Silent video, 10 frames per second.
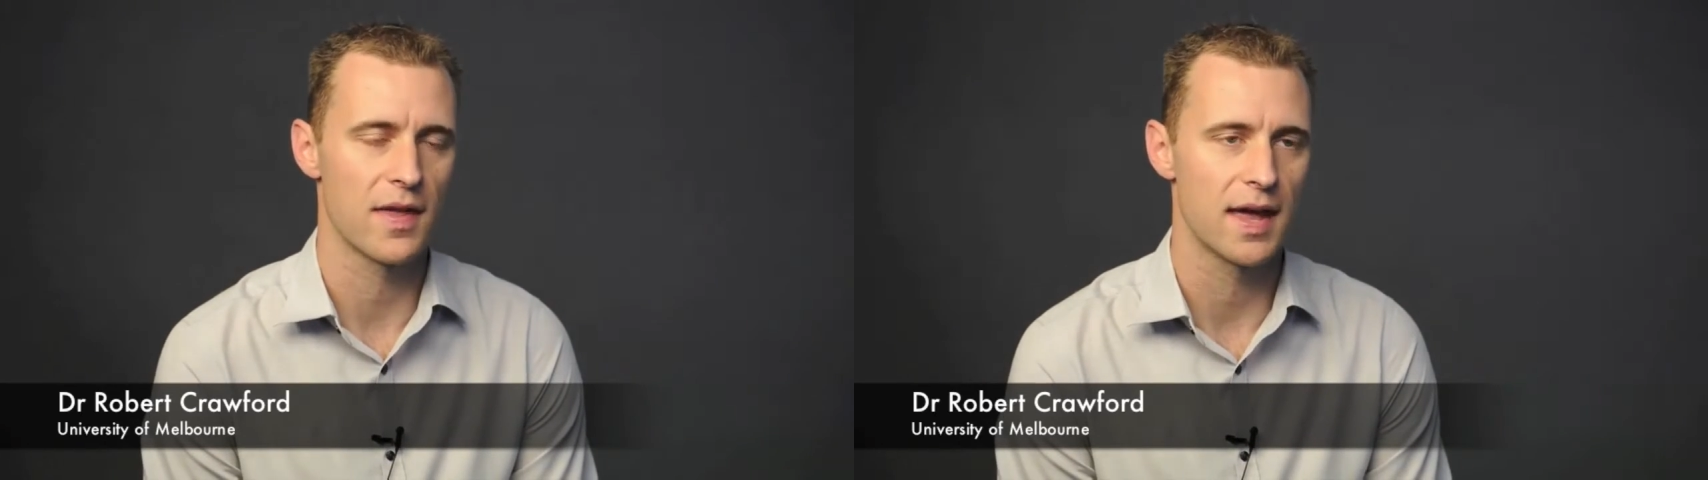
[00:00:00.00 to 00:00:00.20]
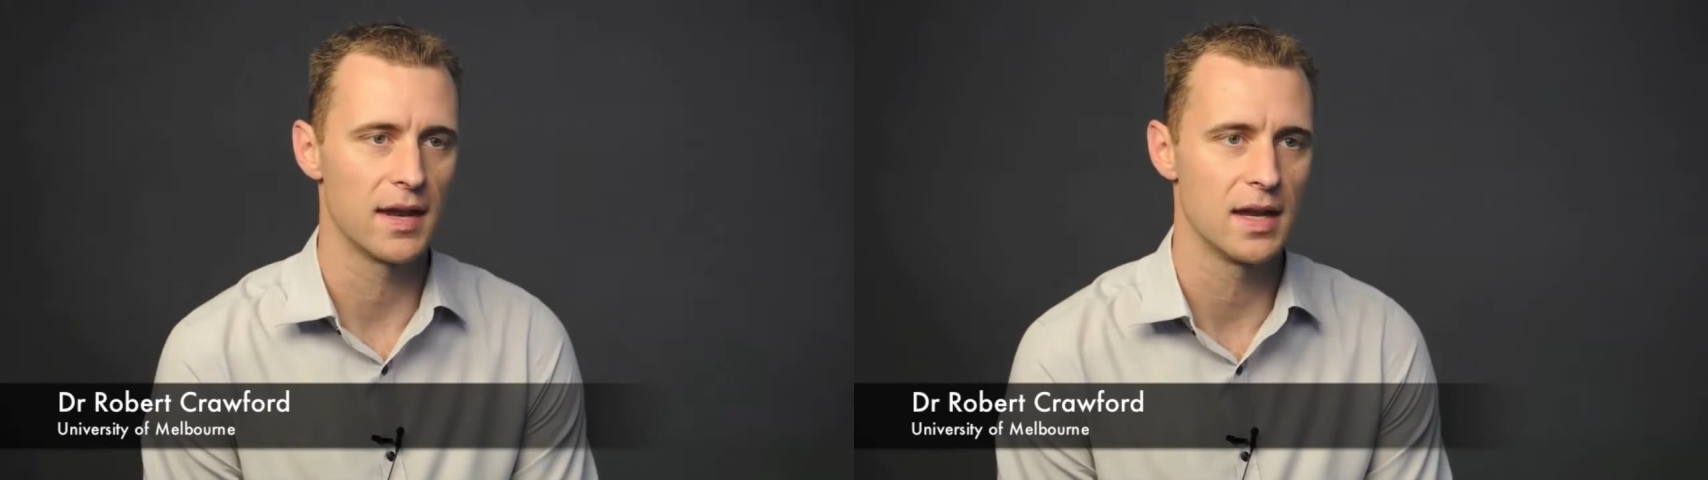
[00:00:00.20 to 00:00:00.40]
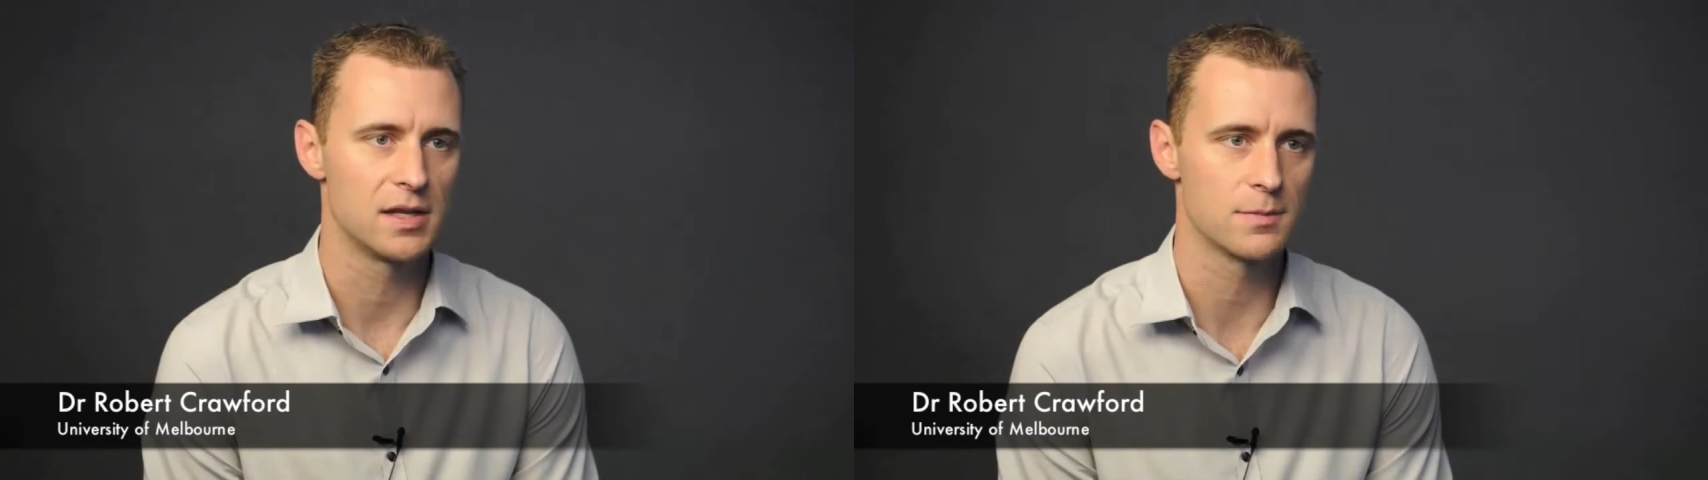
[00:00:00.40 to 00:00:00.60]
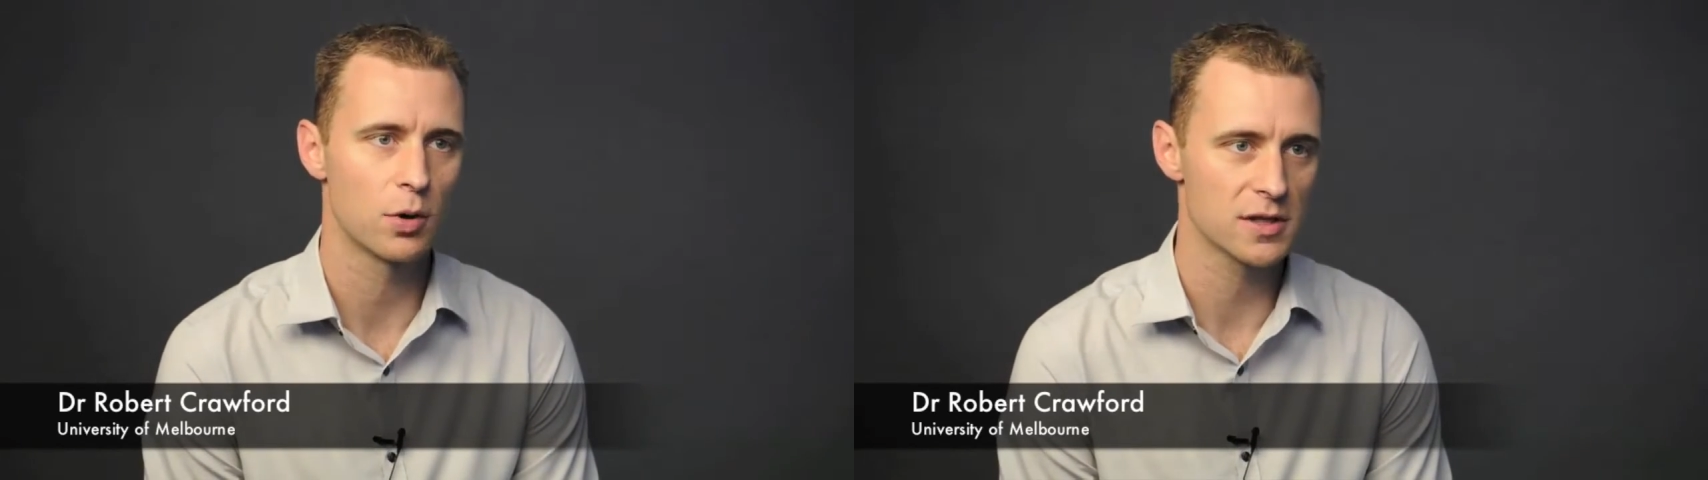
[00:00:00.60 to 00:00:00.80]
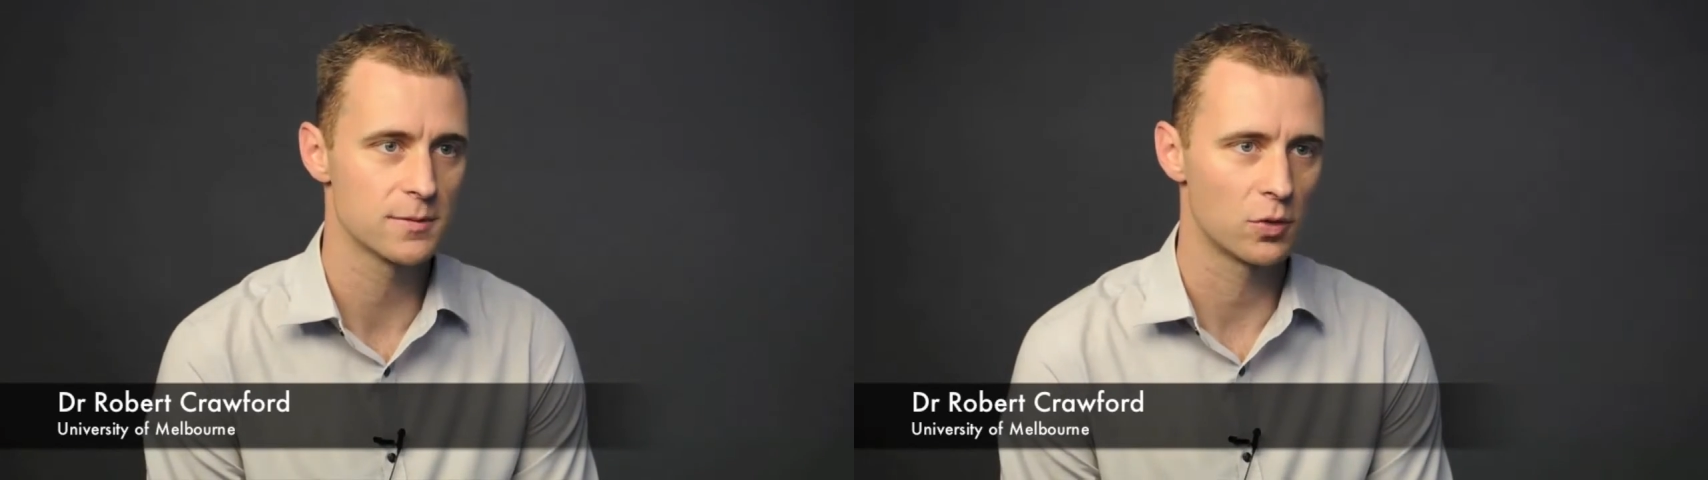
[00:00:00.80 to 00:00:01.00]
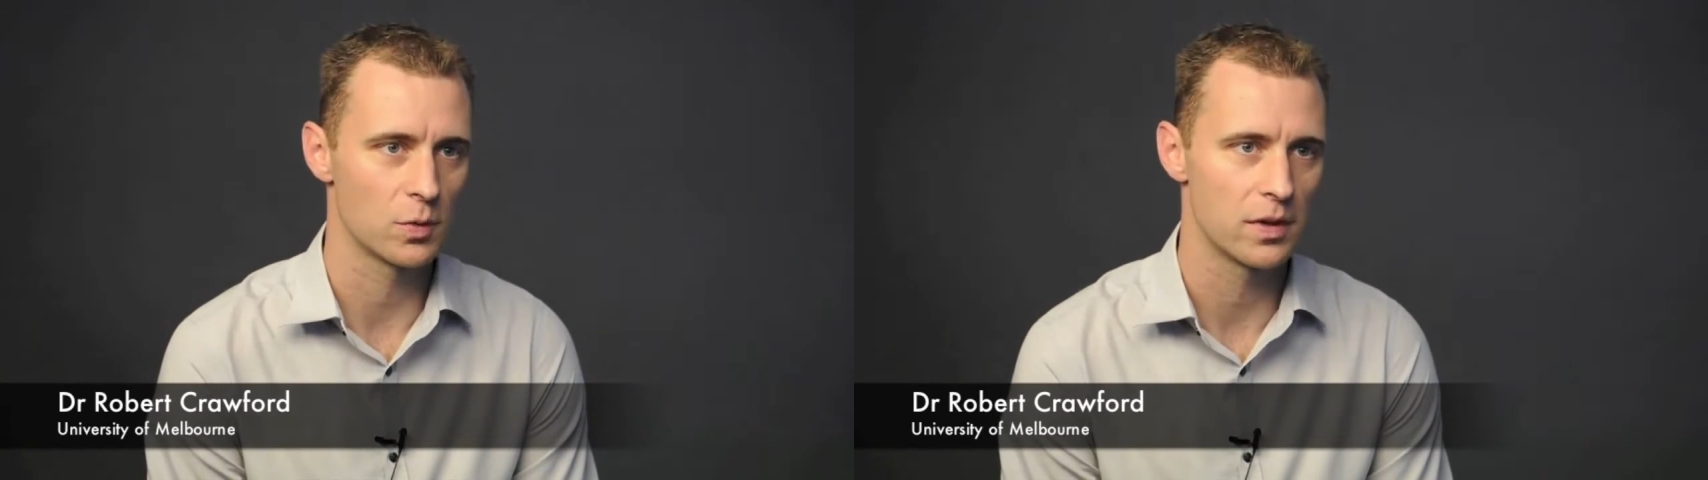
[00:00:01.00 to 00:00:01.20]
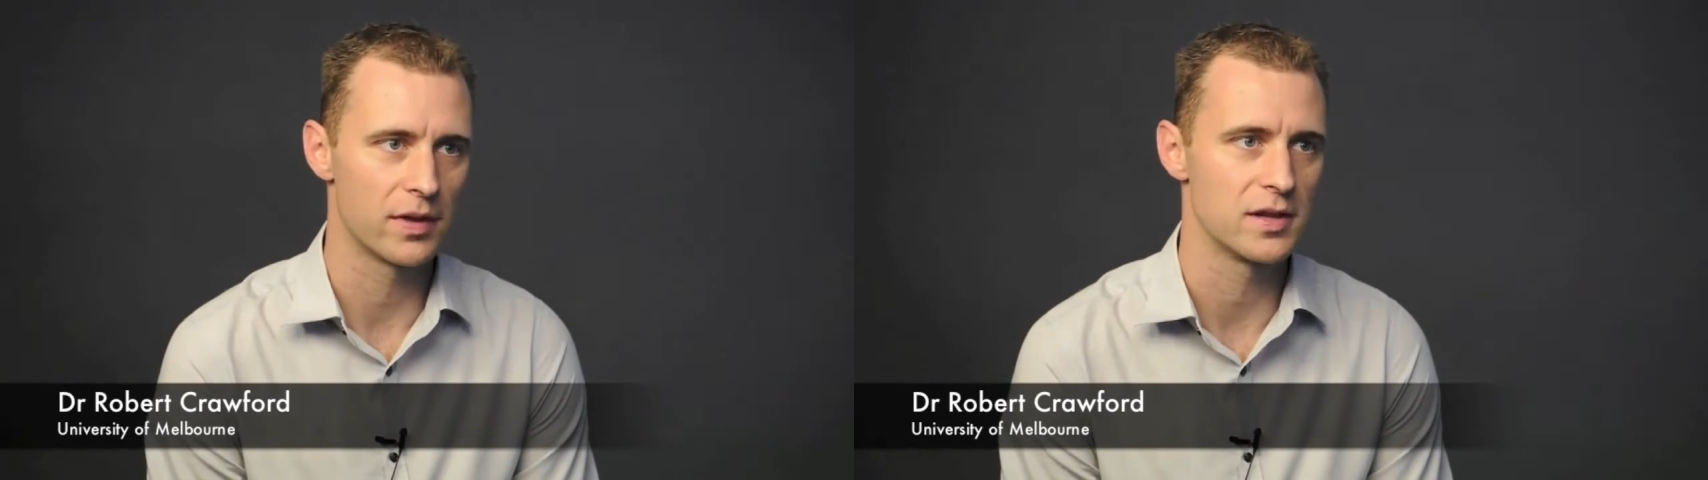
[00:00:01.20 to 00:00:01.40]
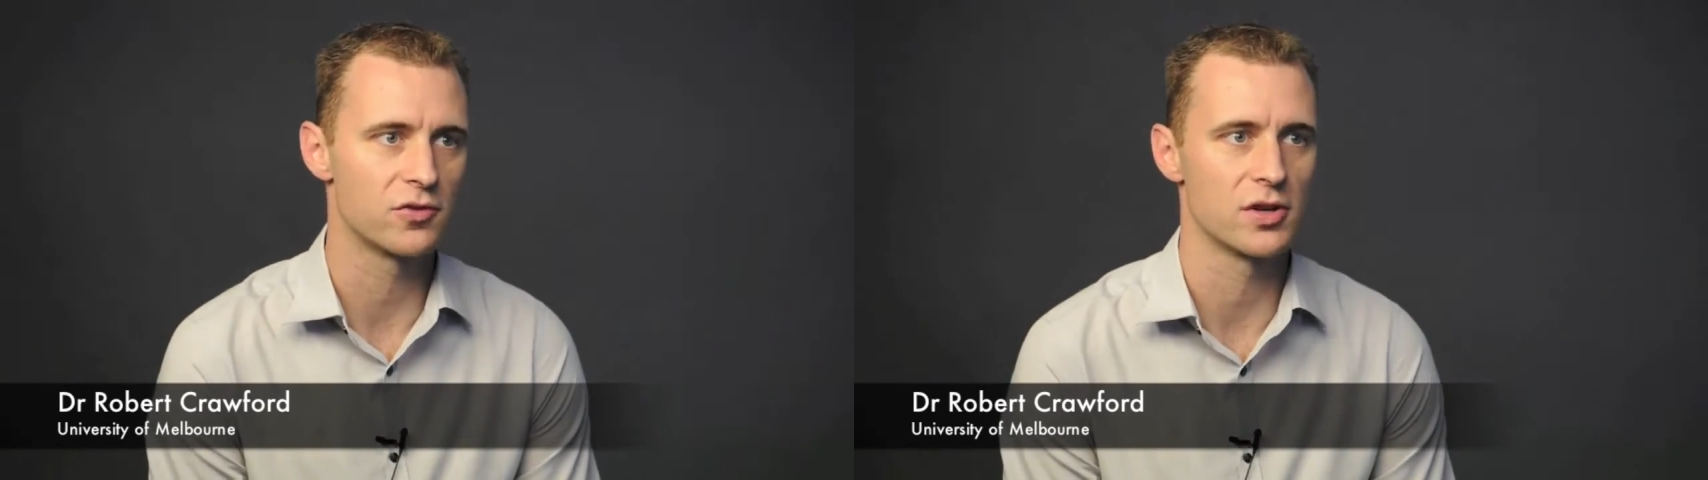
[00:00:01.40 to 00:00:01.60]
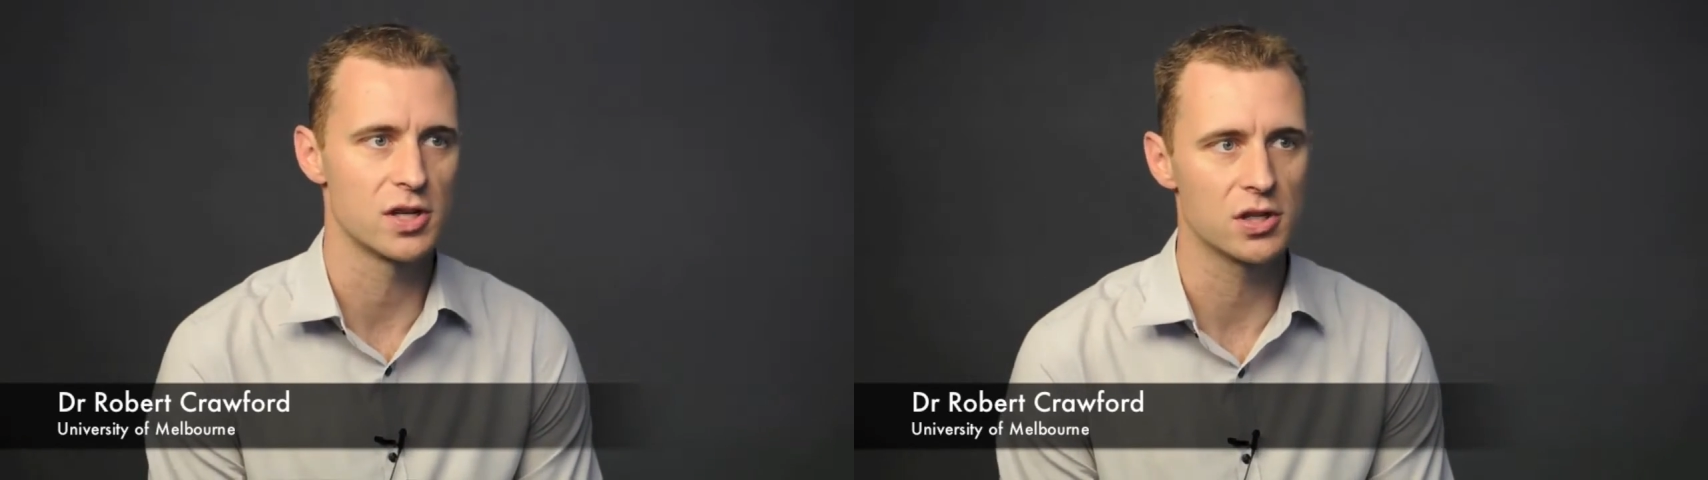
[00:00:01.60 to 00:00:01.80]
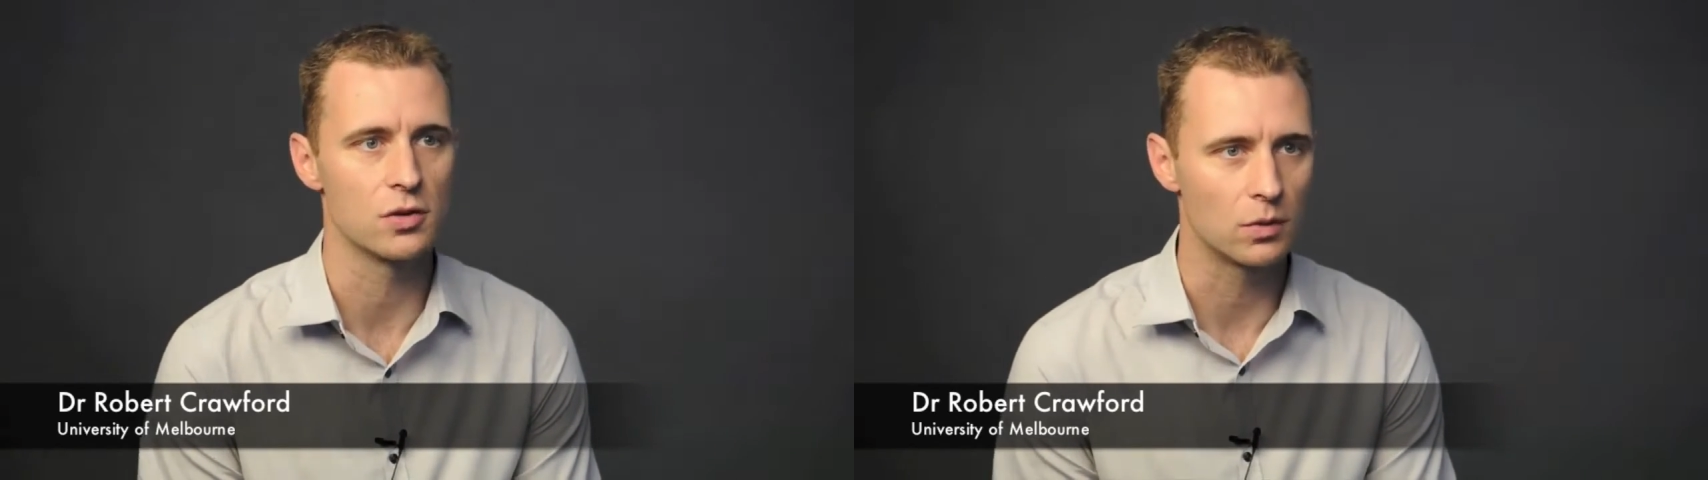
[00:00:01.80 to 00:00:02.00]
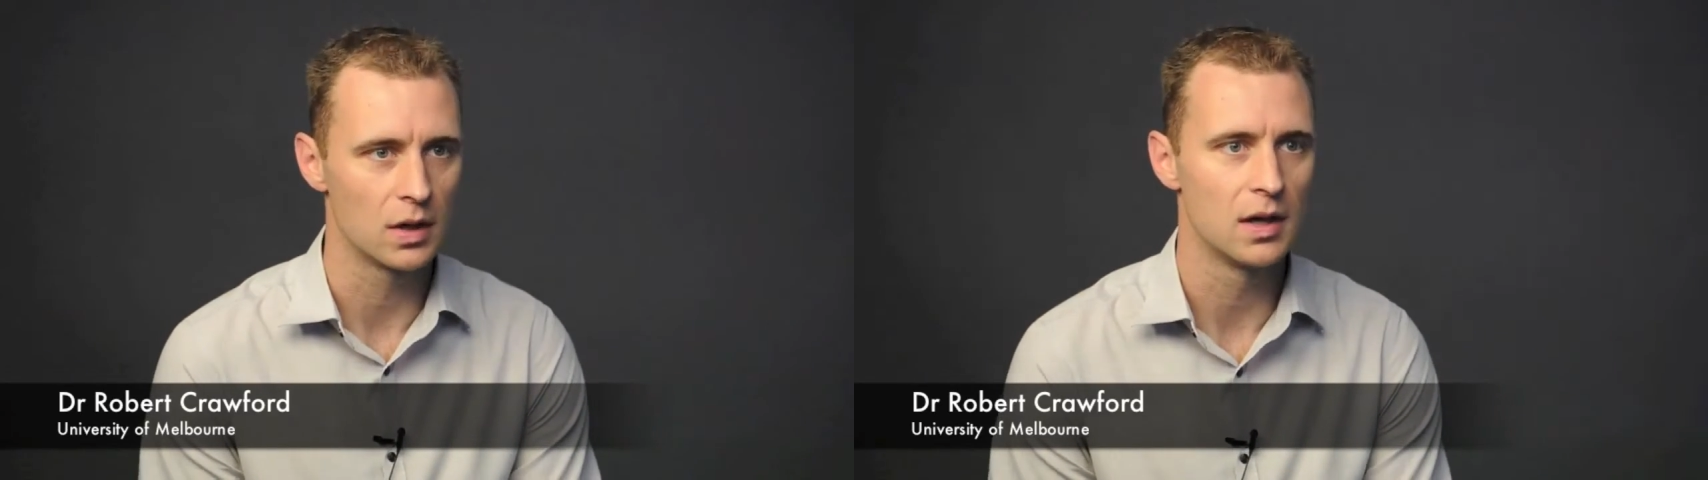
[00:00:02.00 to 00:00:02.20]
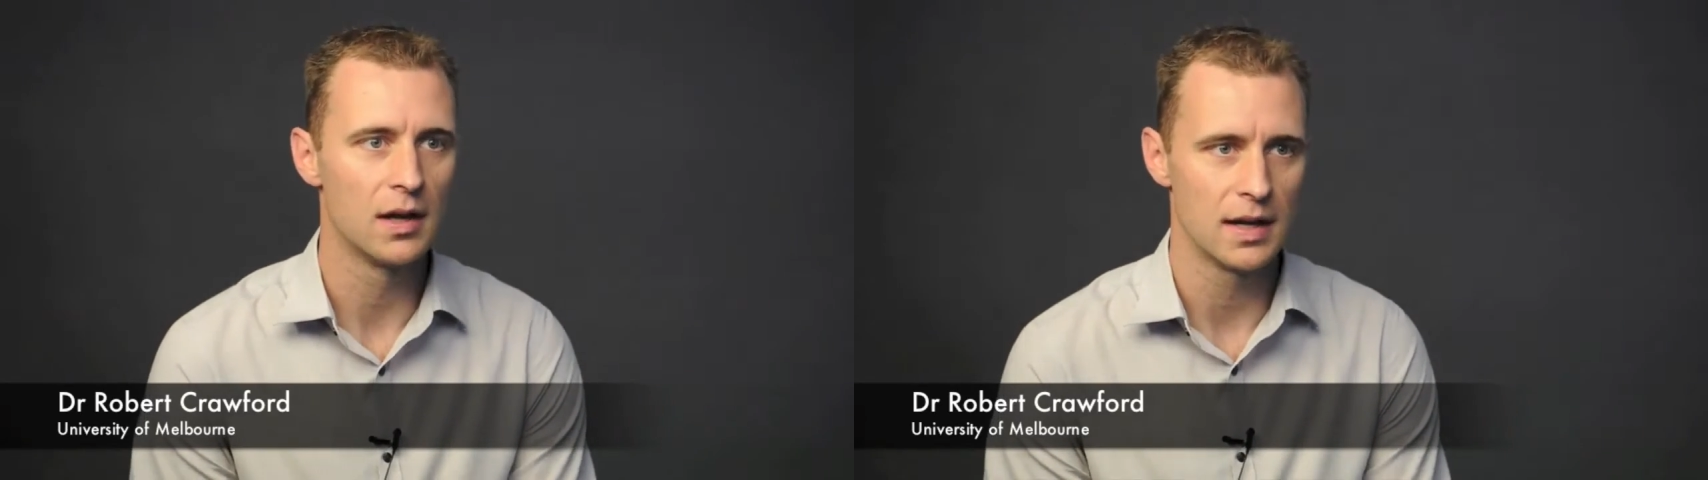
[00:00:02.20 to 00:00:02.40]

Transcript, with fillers: than is possible with these traditional